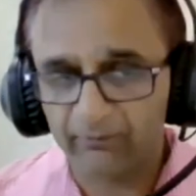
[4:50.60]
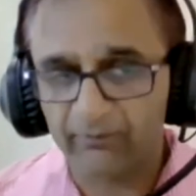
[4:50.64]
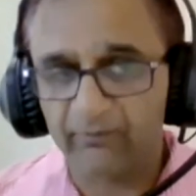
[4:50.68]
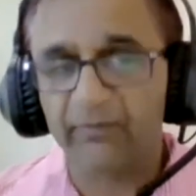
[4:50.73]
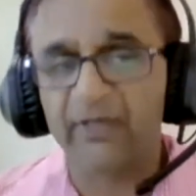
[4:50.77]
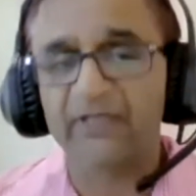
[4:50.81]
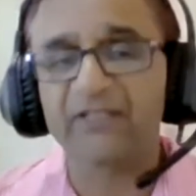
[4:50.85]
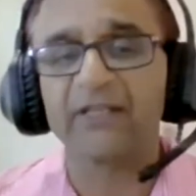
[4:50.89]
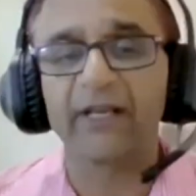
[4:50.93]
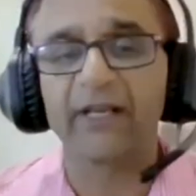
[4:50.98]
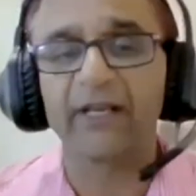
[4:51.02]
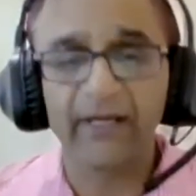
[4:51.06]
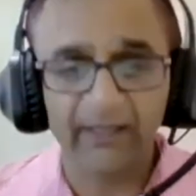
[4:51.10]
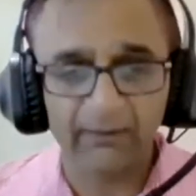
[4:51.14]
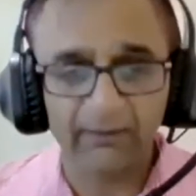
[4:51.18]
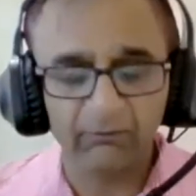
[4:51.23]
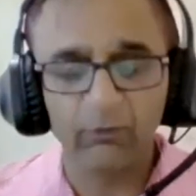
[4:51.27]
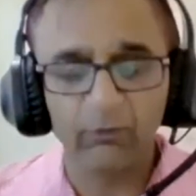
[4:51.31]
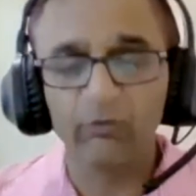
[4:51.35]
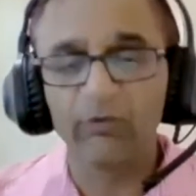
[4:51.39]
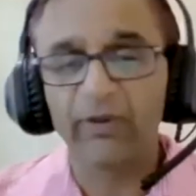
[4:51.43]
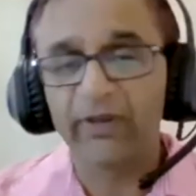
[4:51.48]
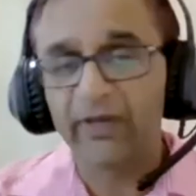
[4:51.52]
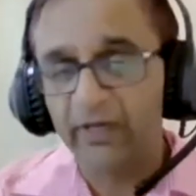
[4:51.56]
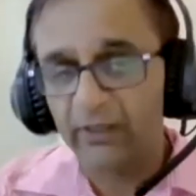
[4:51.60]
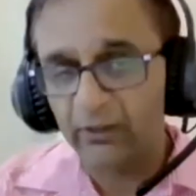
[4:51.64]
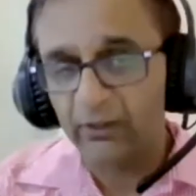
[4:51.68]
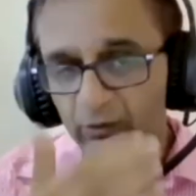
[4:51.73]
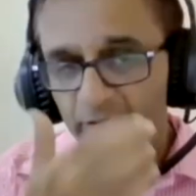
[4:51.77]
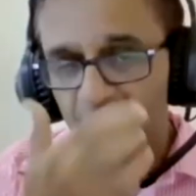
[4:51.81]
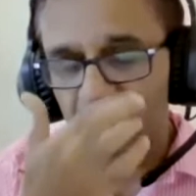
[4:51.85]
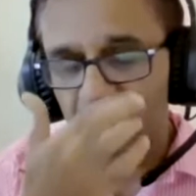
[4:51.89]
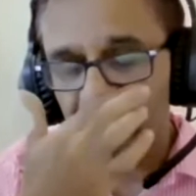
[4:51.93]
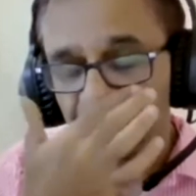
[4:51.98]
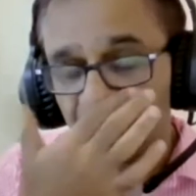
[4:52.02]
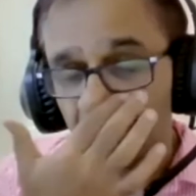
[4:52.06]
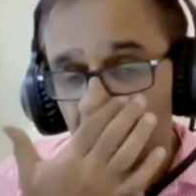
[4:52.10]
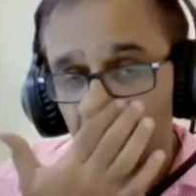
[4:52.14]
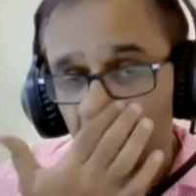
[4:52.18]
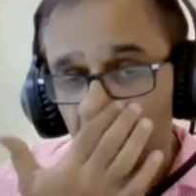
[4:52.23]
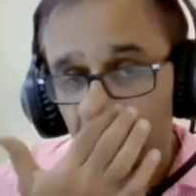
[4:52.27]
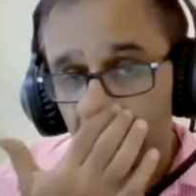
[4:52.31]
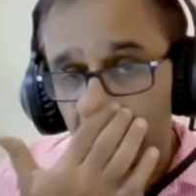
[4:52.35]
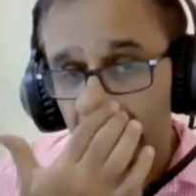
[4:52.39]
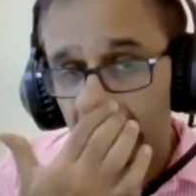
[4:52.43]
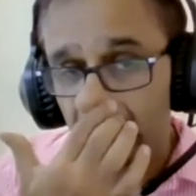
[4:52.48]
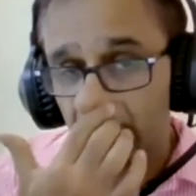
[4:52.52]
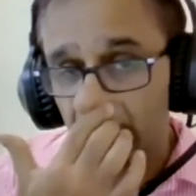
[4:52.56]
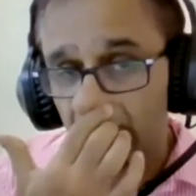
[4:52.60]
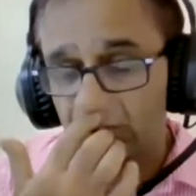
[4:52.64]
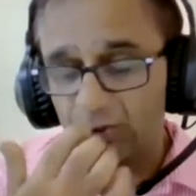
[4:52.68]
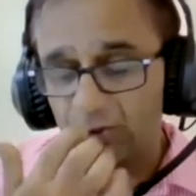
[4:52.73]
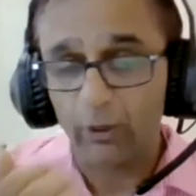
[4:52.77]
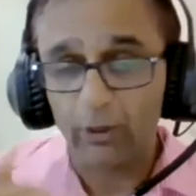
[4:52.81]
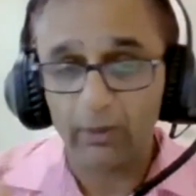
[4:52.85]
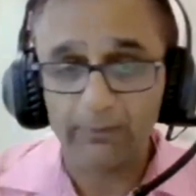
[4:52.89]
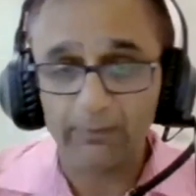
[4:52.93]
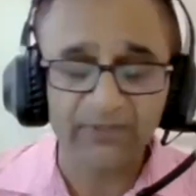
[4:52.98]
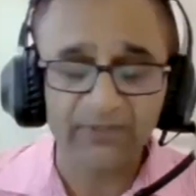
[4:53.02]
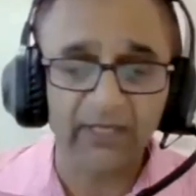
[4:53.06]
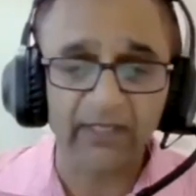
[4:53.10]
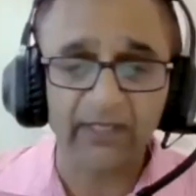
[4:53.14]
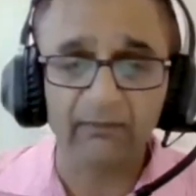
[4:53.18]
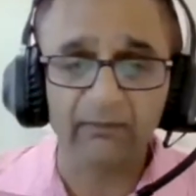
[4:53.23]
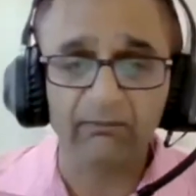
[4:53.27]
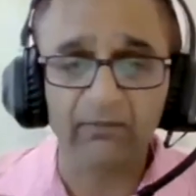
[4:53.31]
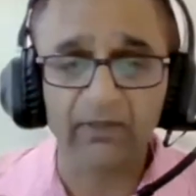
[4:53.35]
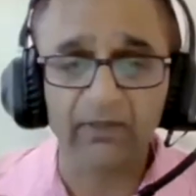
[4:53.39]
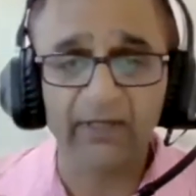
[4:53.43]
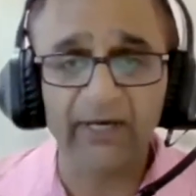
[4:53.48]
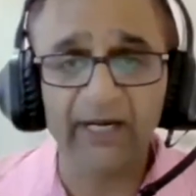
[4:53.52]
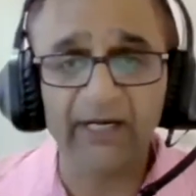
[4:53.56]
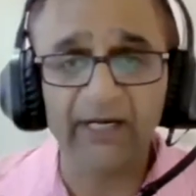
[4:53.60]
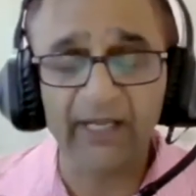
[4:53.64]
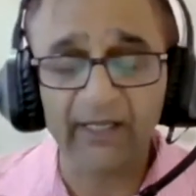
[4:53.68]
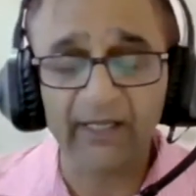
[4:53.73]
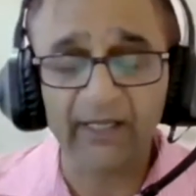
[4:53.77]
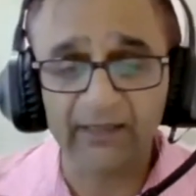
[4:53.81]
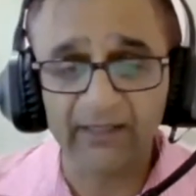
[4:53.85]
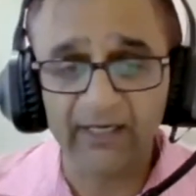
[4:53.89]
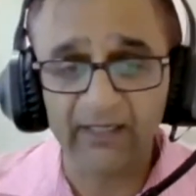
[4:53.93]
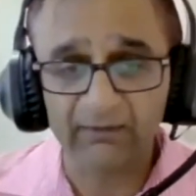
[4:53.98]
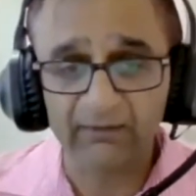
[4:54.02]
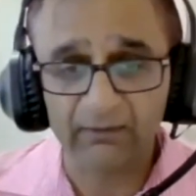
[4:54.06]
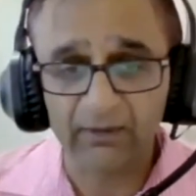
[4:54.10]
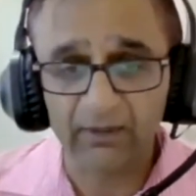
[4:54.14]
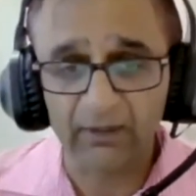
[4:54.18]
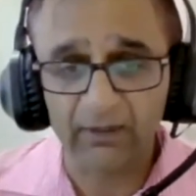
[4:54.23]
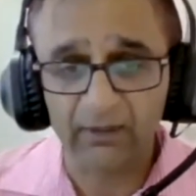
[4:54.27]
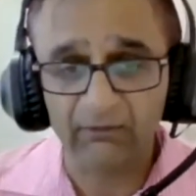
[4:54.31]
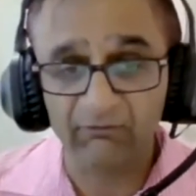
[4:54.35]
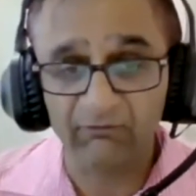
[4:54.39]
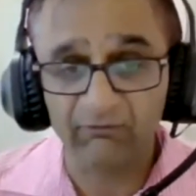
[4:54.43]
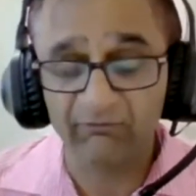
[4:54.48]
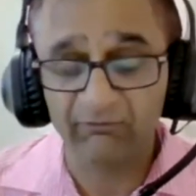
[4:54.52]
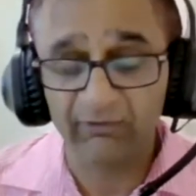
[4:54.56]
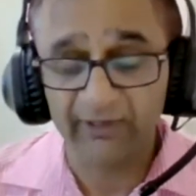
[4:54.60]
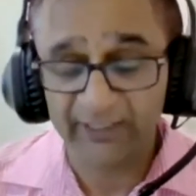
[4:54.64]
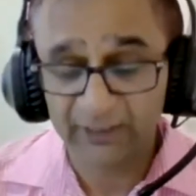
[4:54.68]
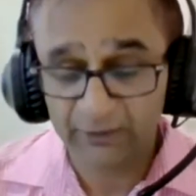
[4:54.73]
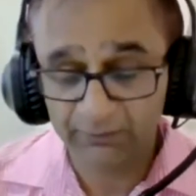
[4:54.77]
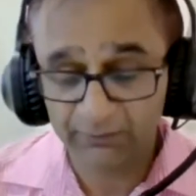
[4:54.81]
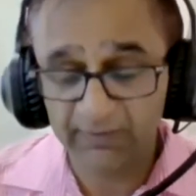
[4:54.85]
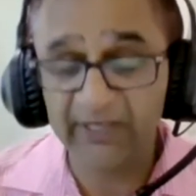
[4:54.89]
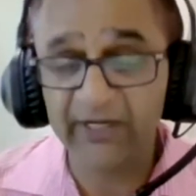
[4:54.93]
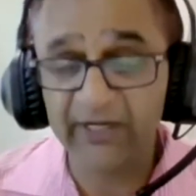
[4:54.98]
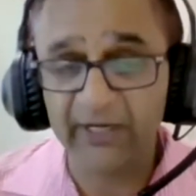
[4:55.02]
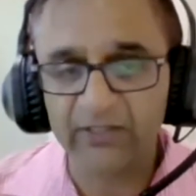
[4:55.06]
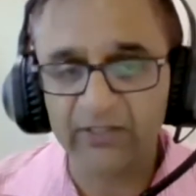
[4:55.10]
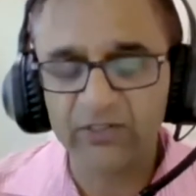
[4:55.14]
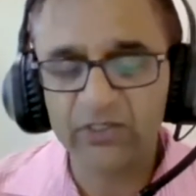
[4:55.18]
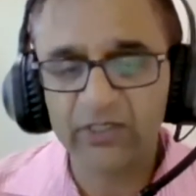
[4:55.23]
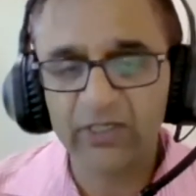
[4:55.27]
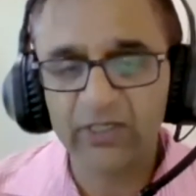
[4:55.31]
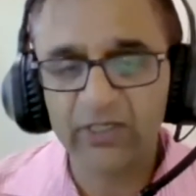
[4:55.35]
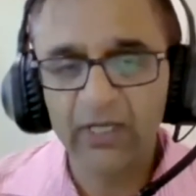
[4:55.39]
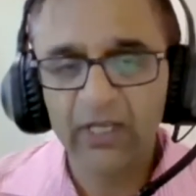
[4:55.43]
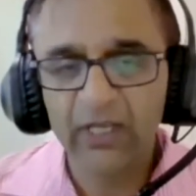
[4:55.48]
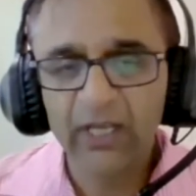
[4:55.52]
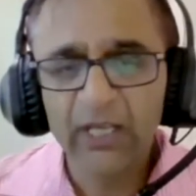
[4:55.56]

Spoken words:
basically moving into different jobs and getting that experience.